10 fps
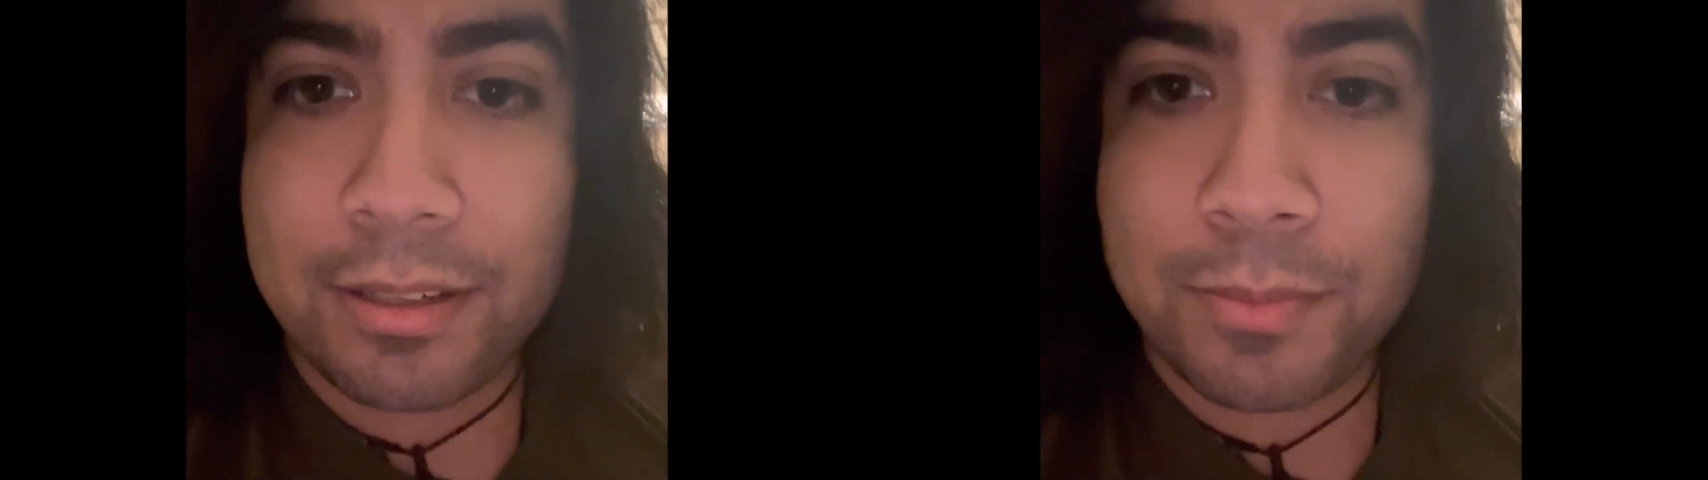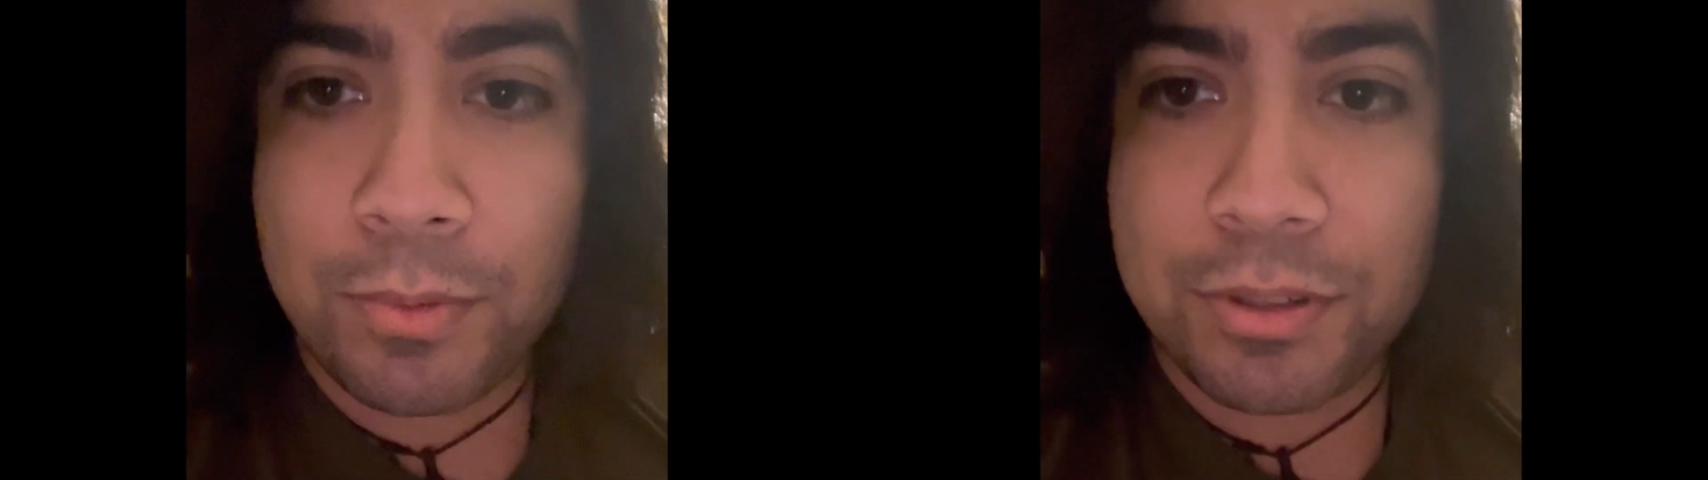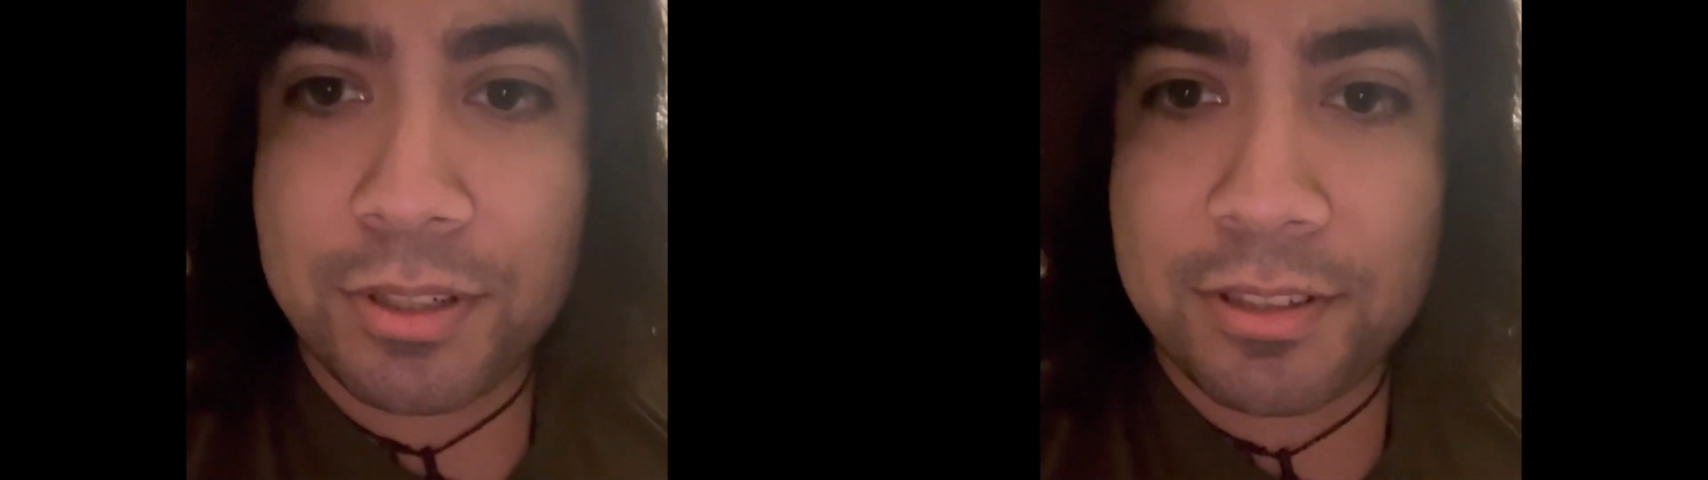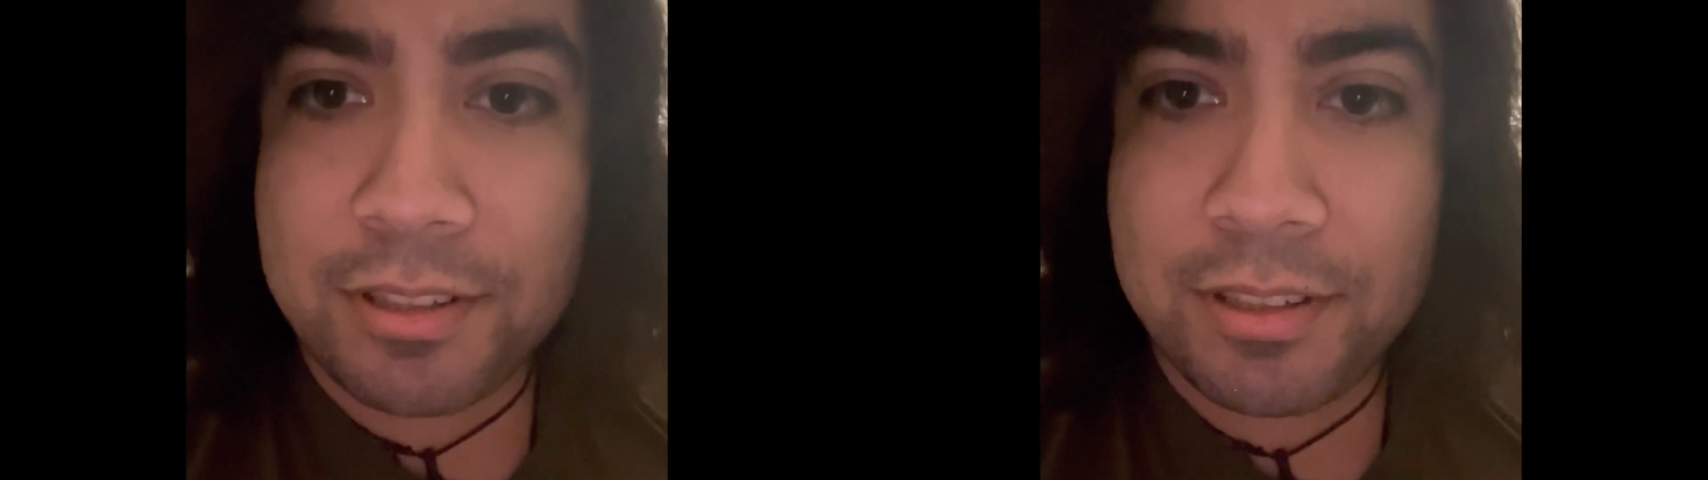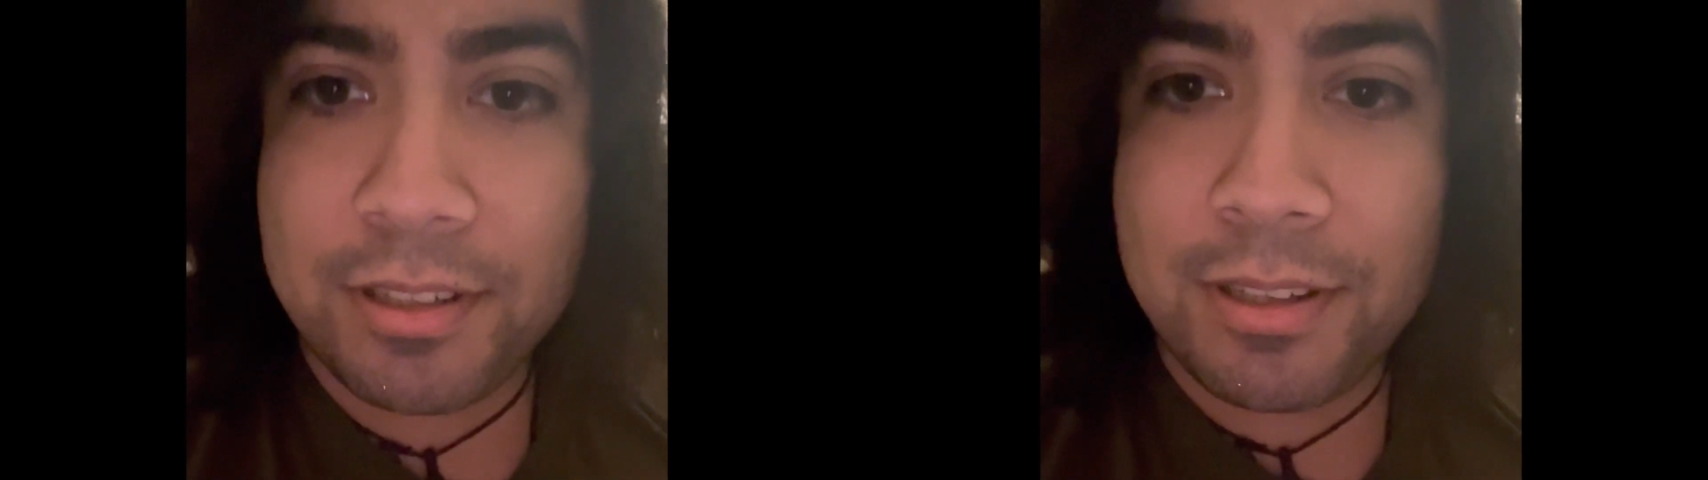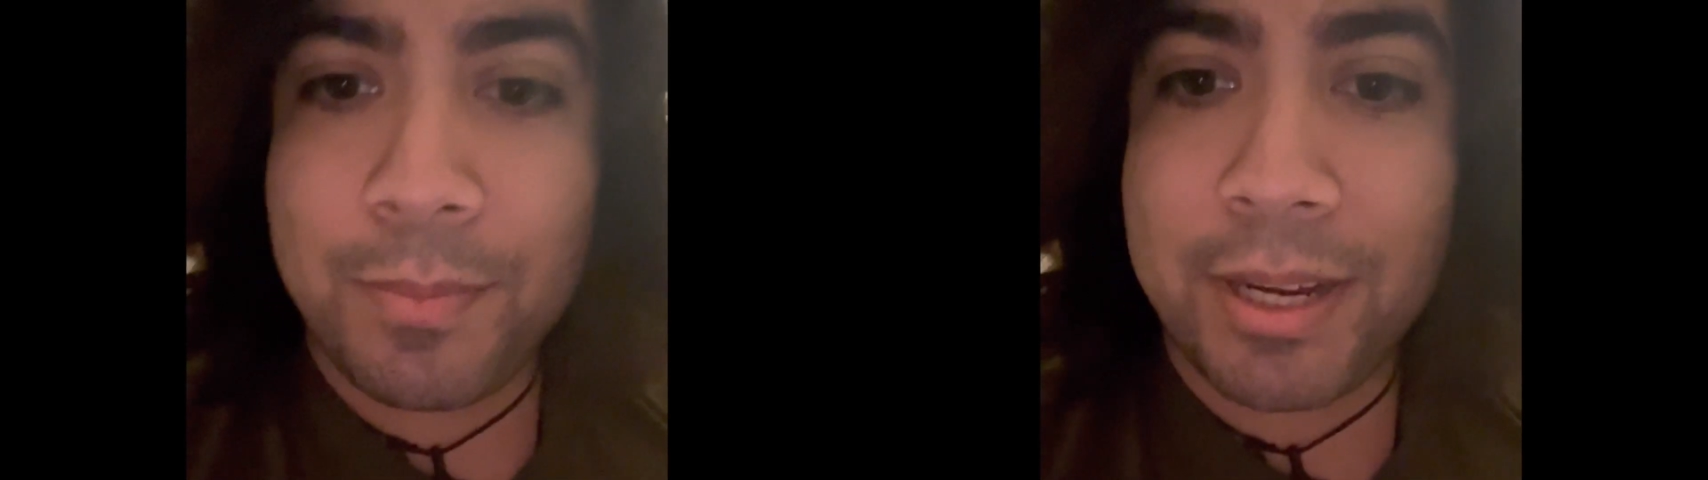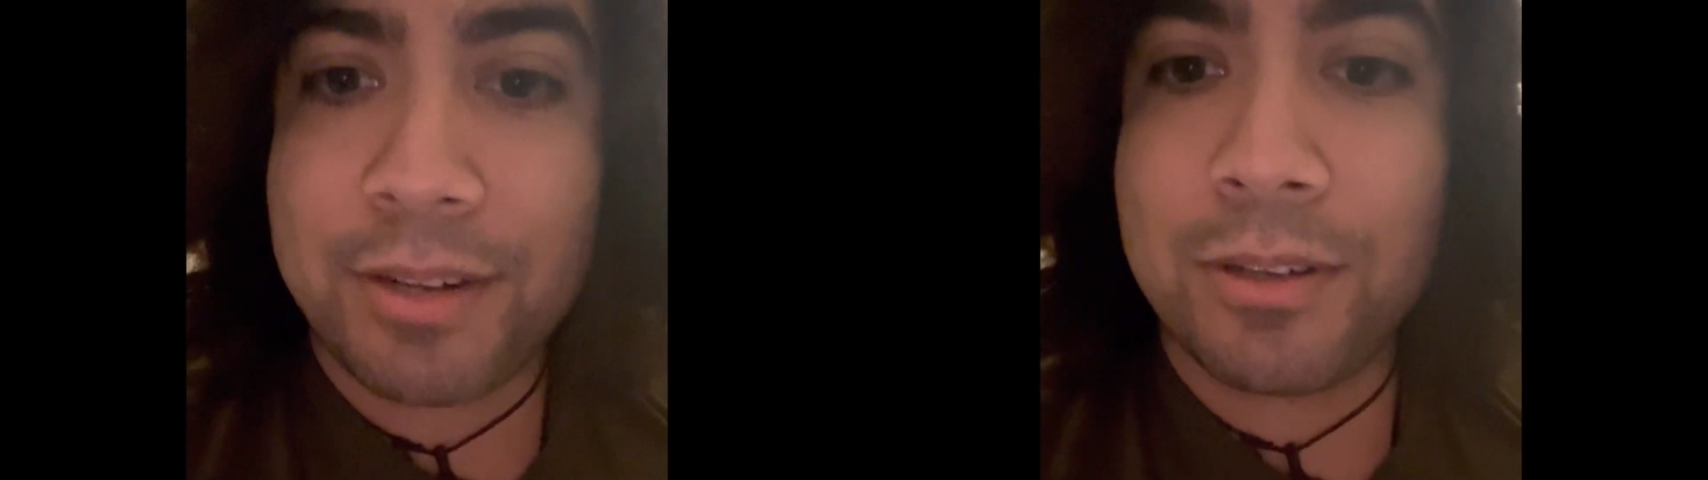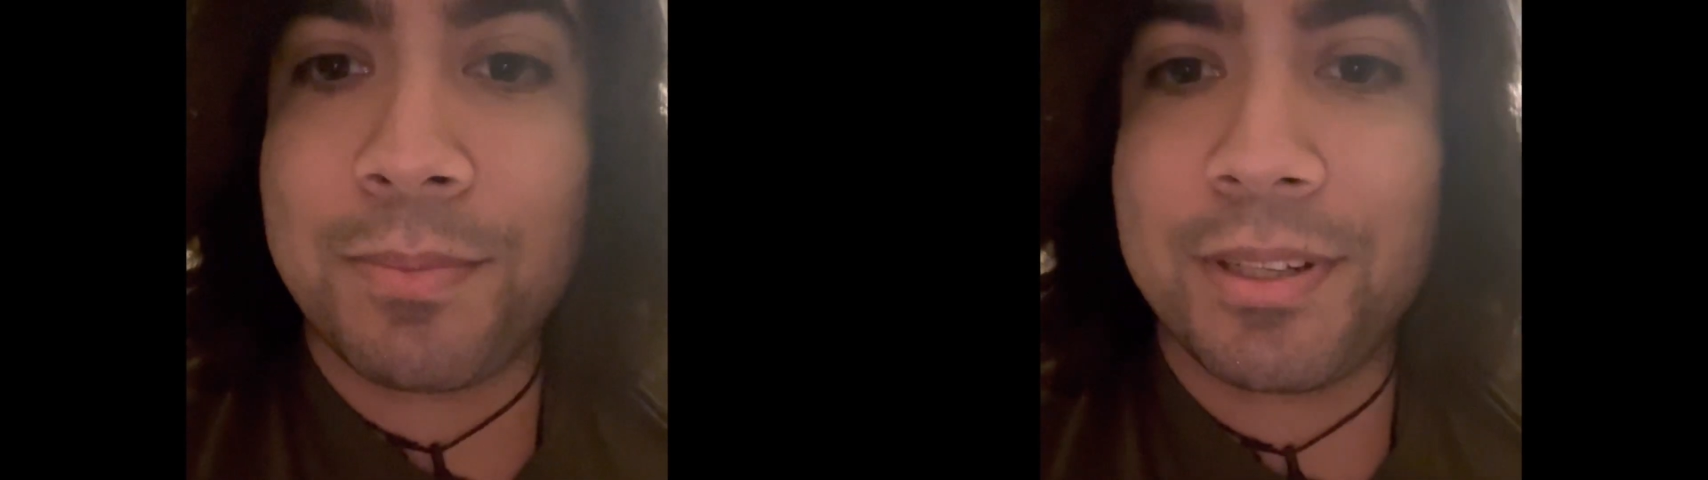It's more just my
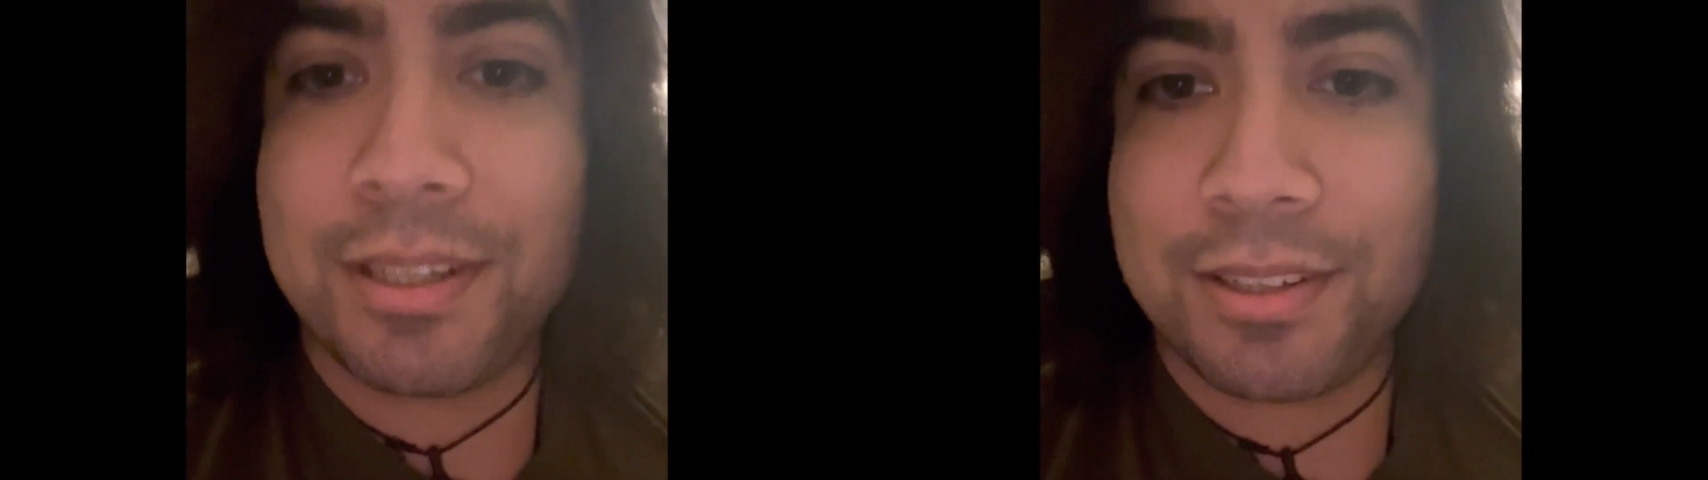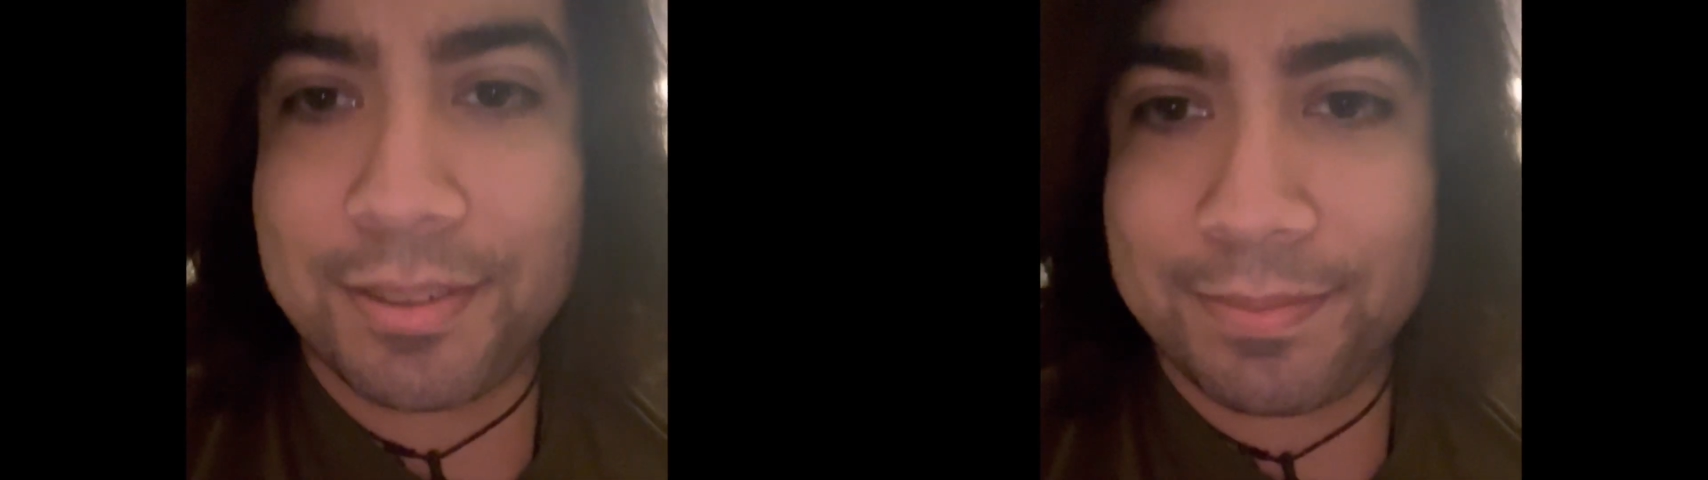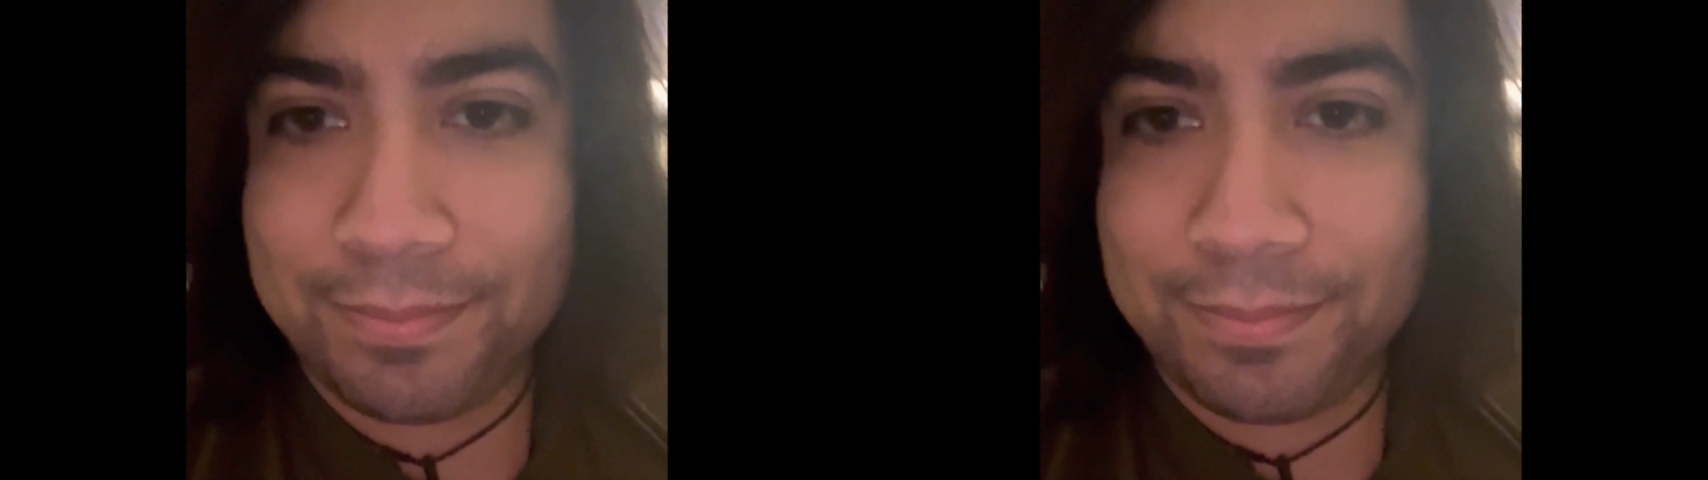interpretation.